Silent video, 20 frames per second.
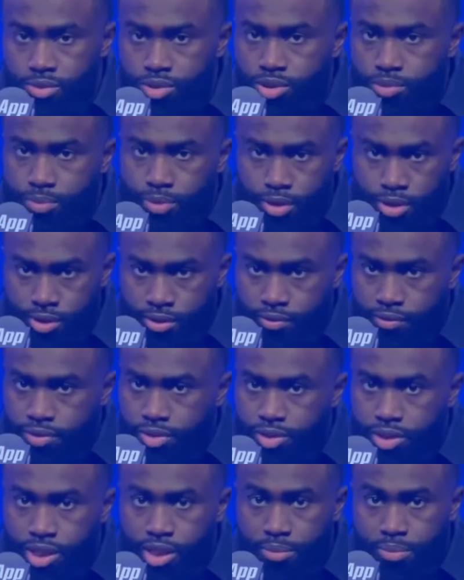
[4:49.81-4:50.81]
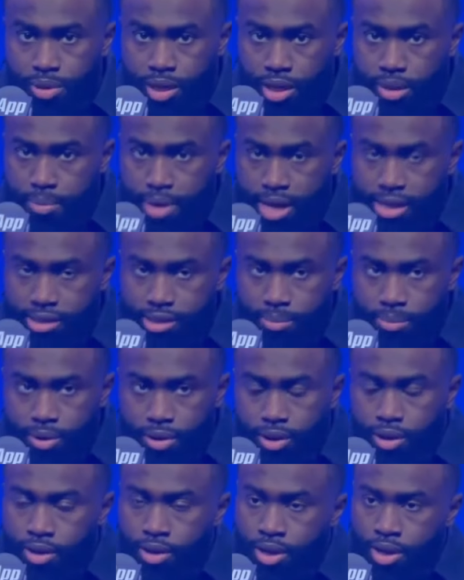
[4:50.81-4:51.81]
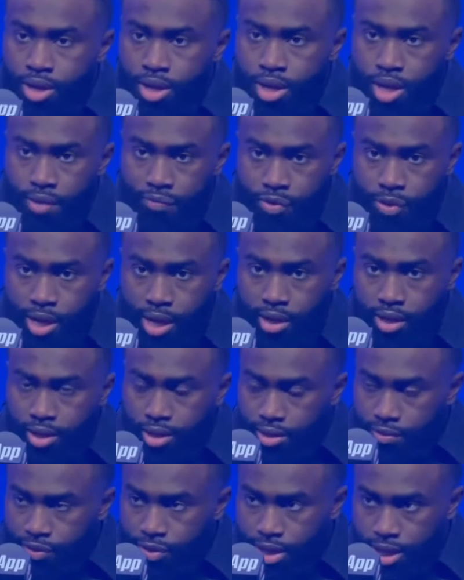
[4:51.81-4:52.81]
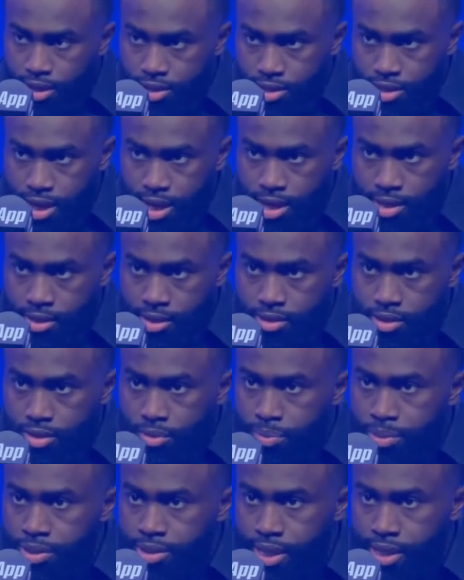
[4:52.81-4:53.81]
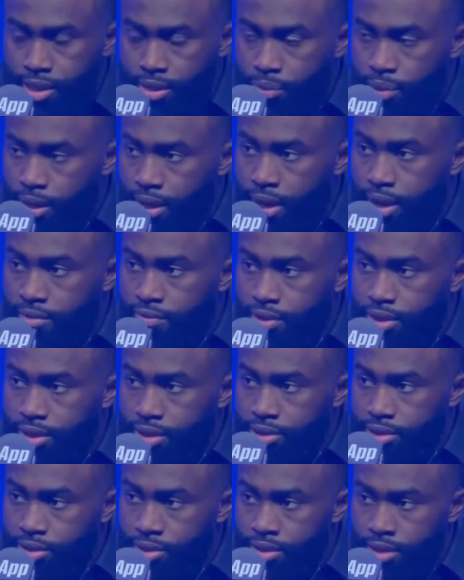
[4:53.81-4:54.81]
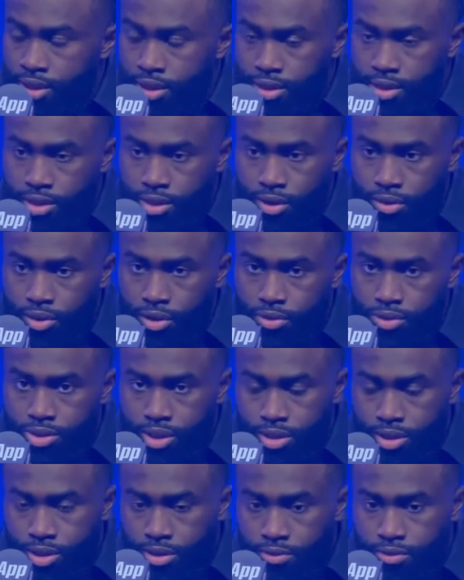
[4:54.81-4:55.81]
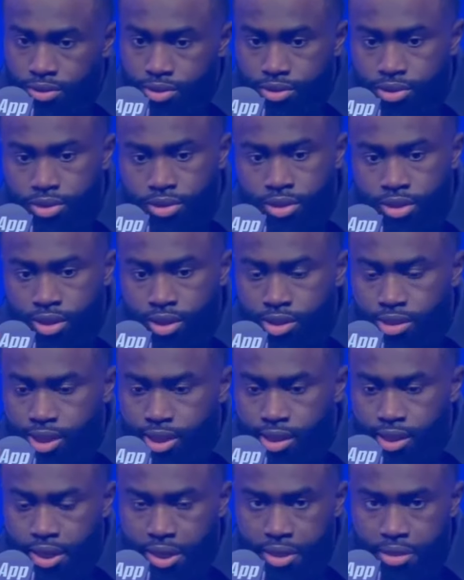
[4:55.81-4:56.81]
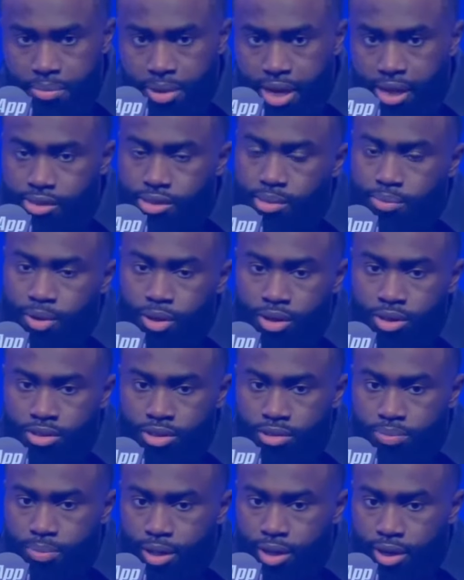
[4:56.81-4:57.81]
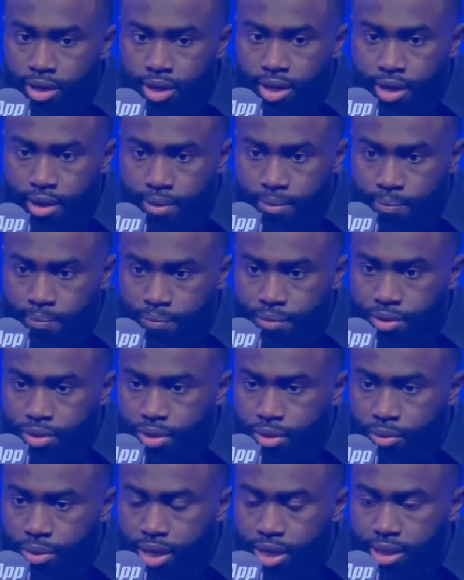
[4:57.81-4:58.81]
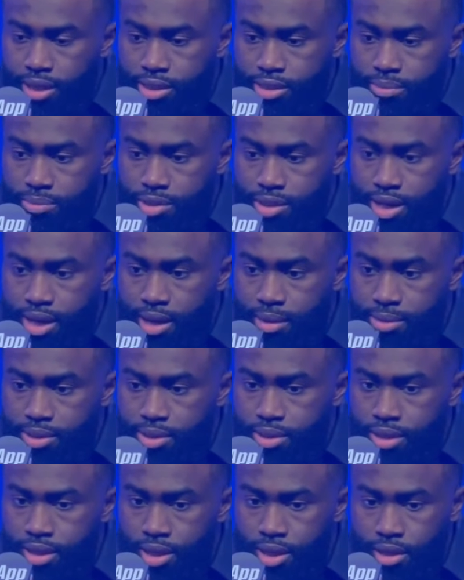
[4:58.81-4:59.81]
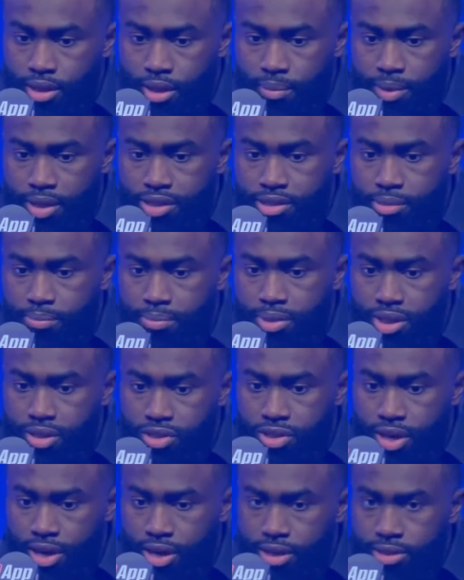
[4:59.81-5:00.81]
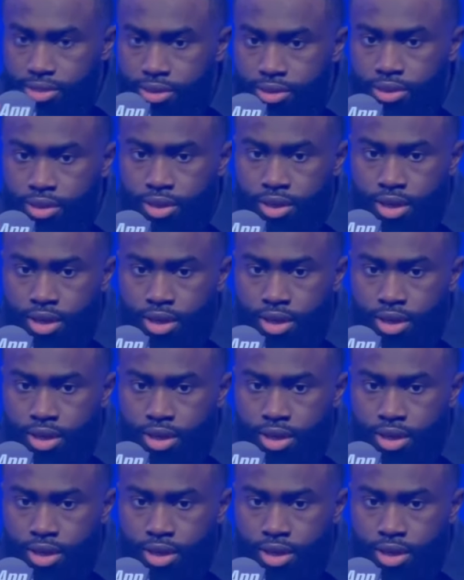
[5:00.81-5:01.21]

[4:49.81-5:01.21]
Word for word: Just breathe. Just keep playing basketball. If you got a if you got a shot, it's open. Take it with confidence. You know, no turnovers. Take care of the basketball and just play our game. You know, we got to get some stops and make some big shots.